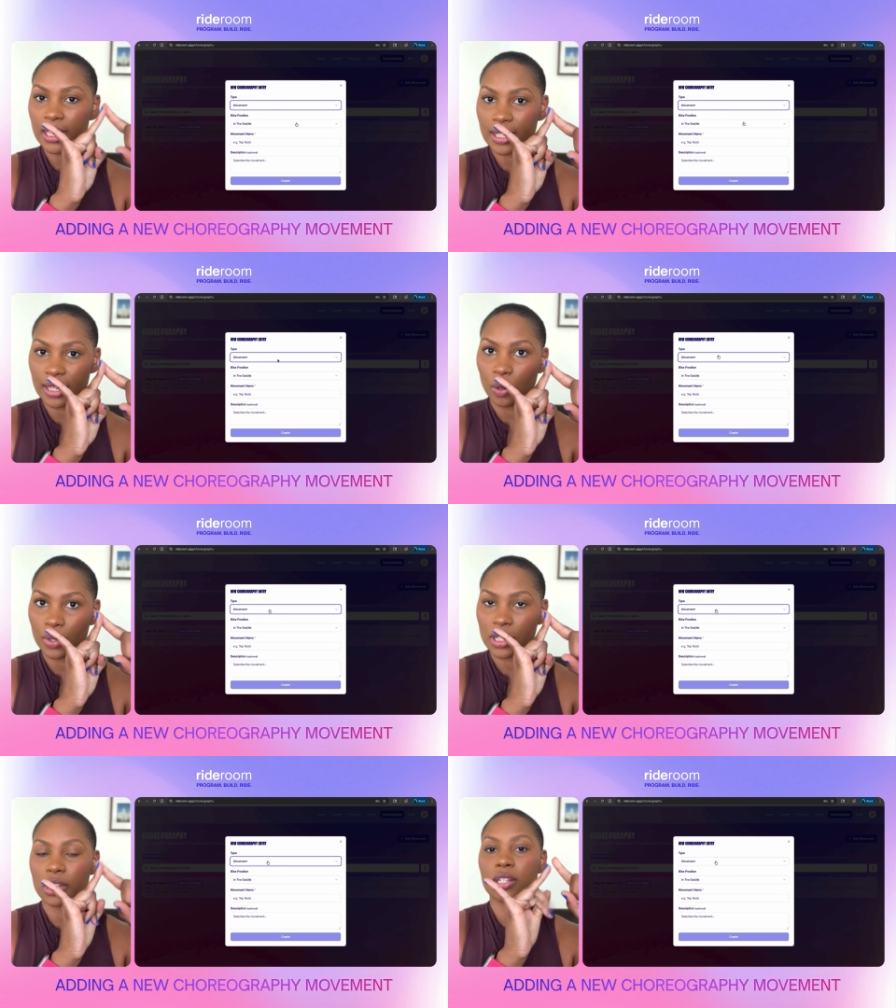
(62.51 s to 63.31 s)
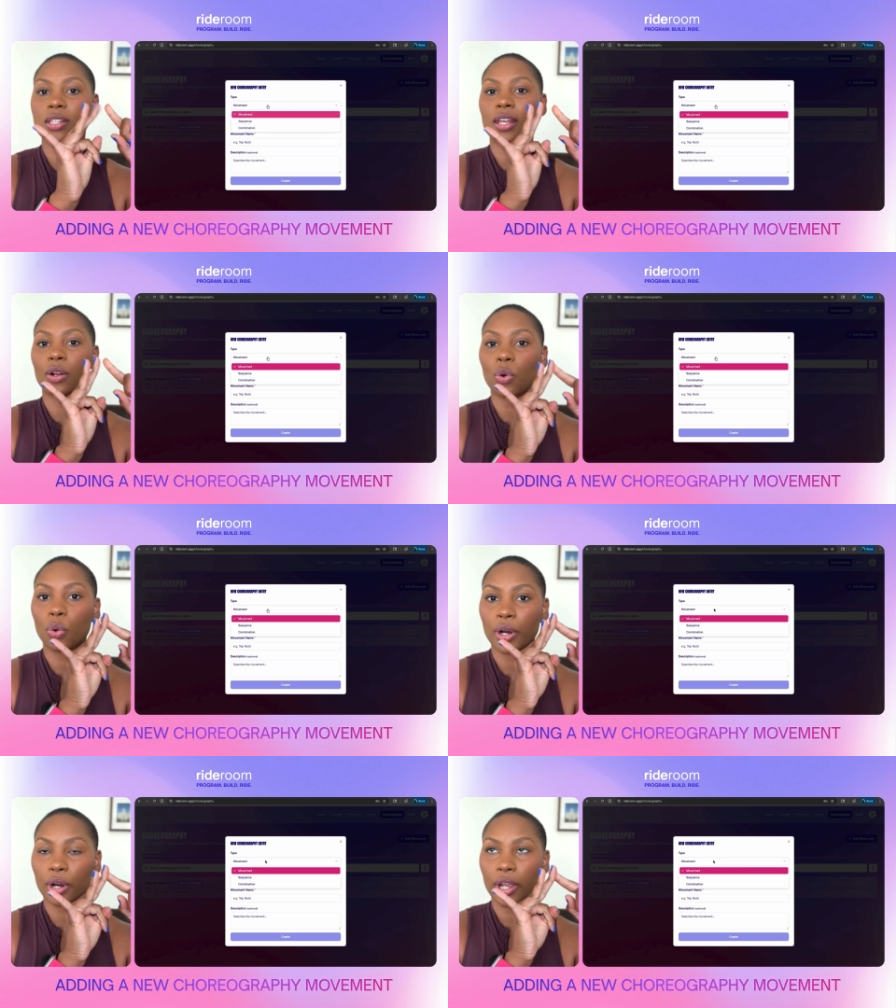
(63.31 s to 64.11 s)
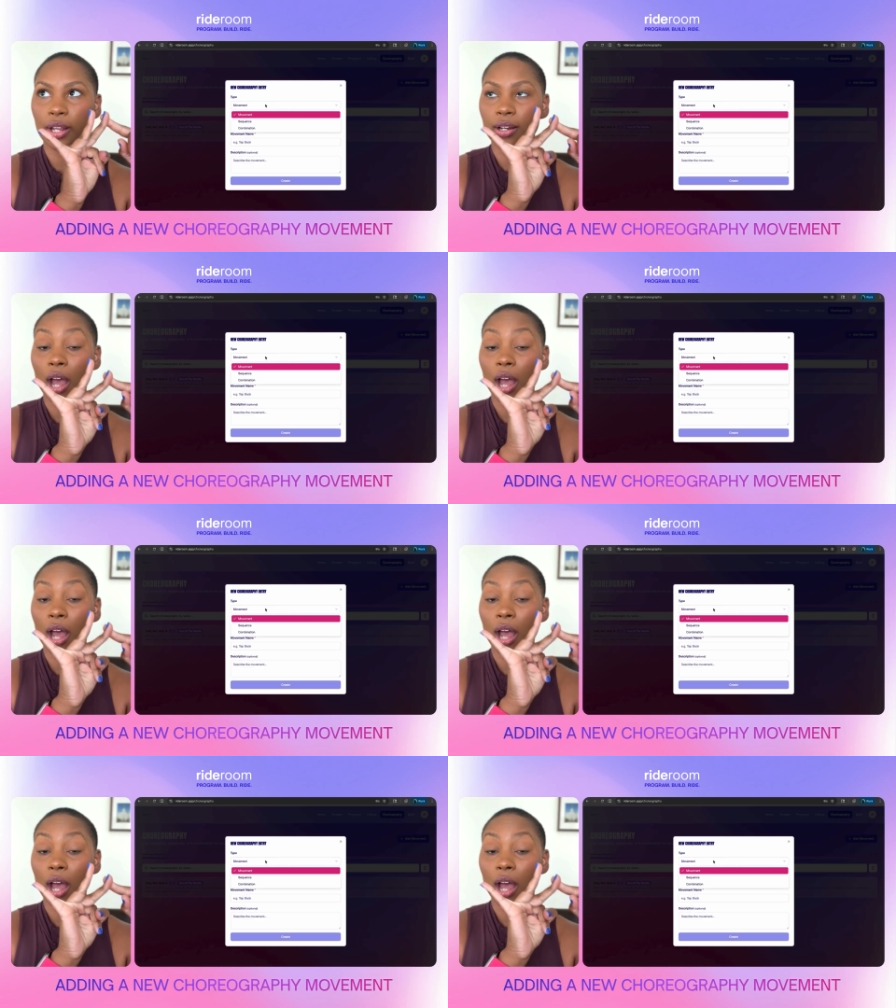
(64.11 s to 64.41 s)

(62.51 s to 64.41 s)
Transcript: sequences, and